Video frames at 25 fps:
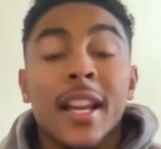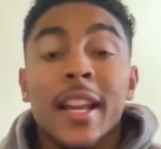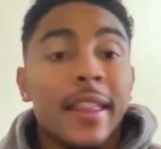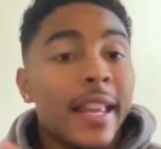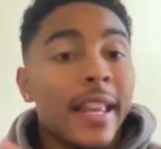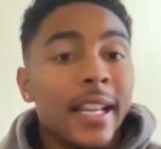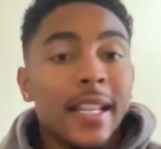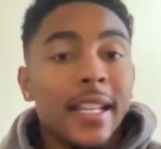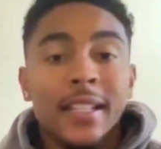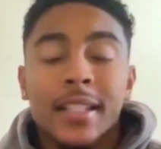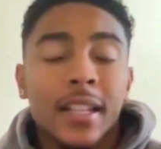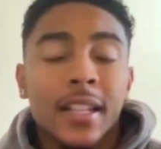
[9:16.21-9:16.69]
They
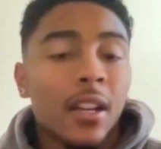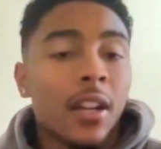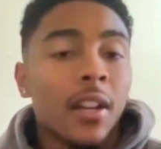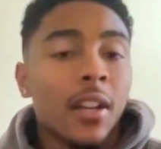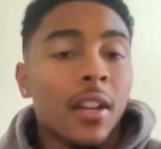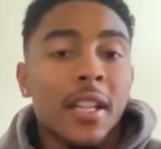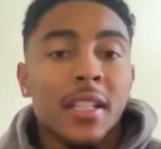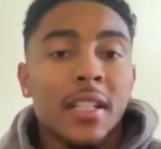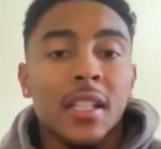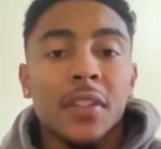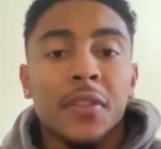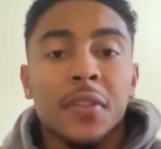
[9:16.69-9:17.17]
can set all
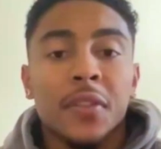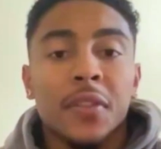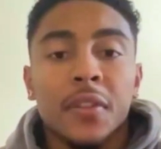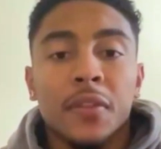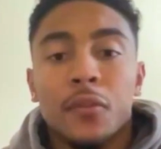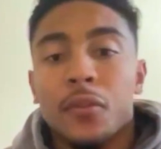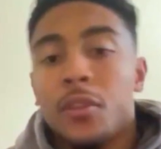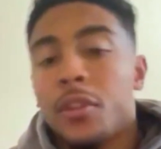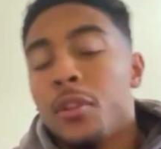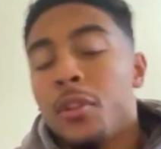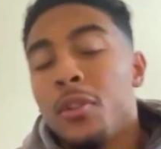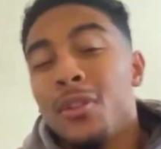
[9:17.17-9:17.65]
that stuff up
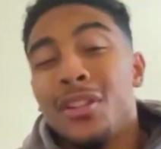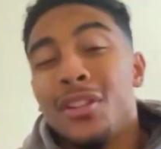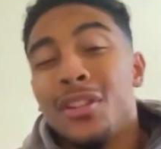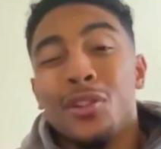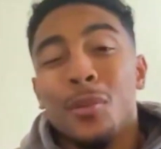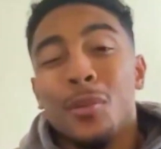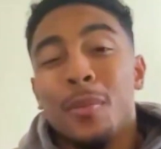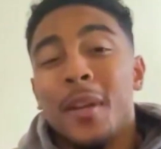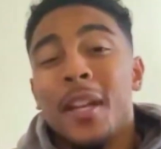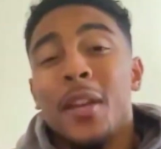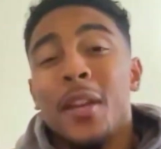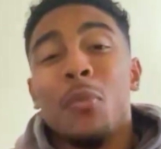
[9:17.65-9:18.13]
for you, and
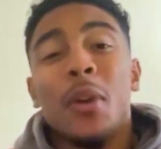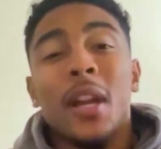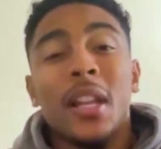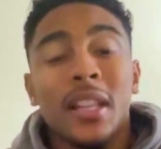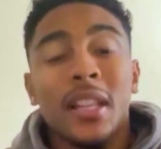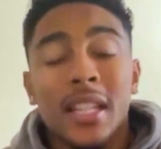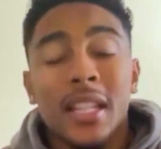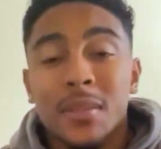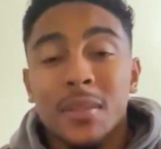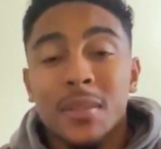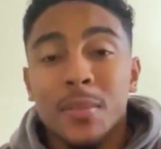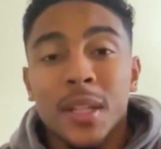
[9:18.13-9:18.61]
you'll pay way
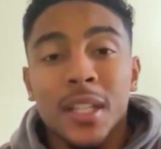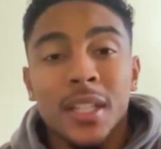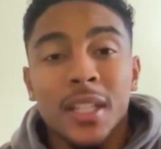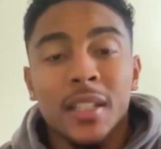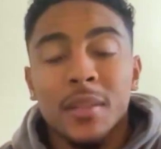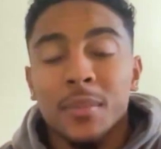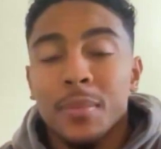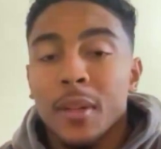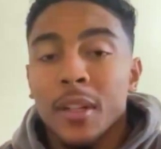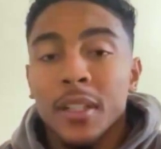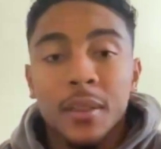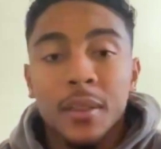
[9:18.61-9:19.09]
less money
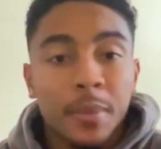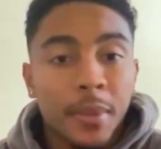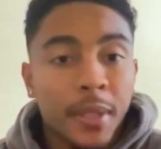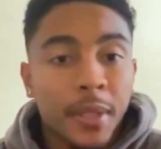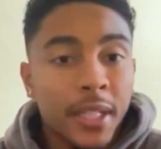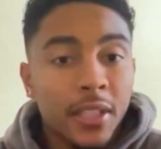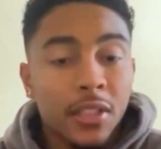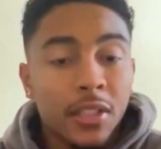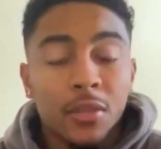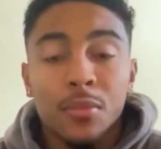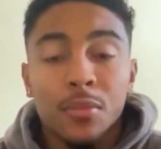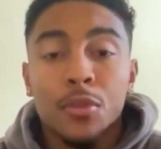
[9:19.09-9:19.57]
than probably
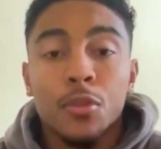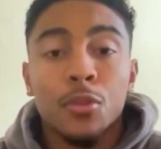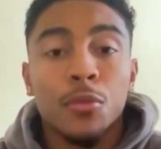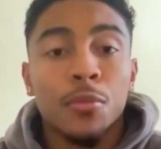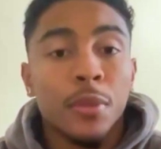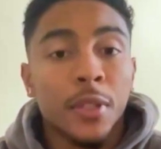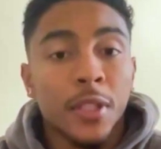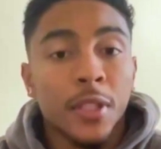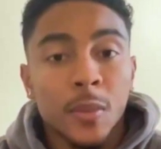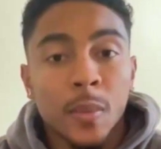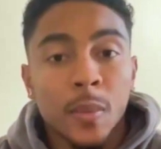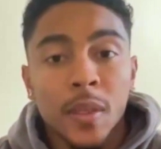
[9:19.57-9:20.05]
paying some
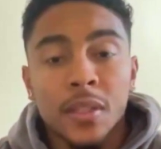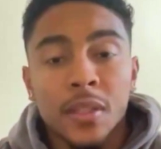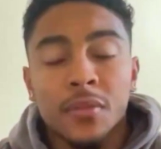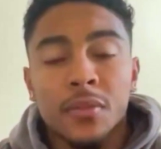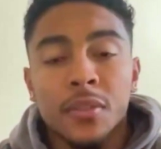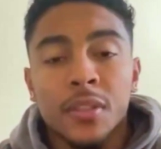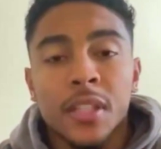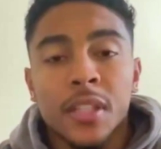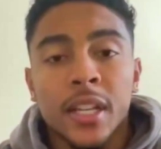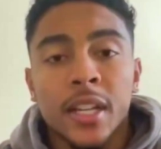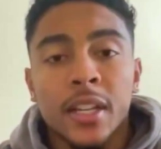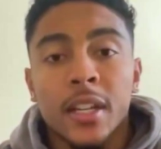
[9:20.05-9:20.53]
super expensive
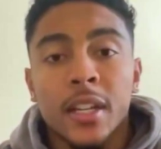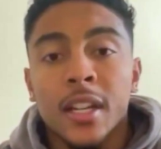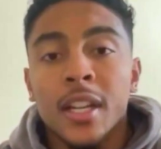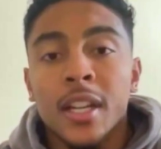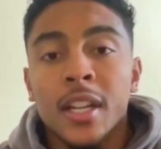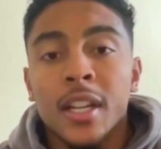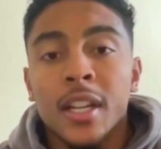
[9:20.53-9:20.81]
retainer